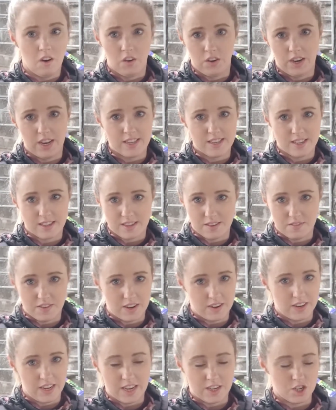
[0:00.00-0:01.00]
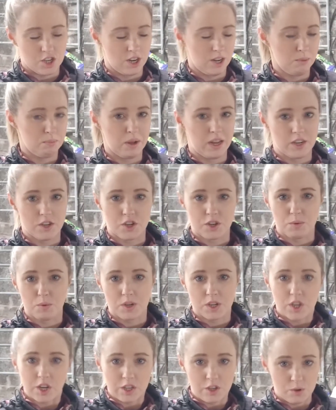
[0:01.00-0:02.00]
unless it's a very agile badger,
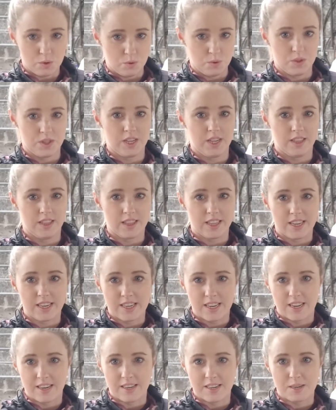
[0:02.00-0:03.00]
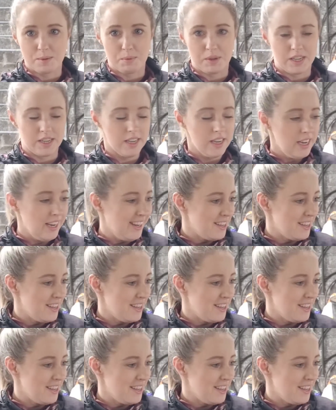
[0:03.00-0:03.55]
which I don't think they tend to be.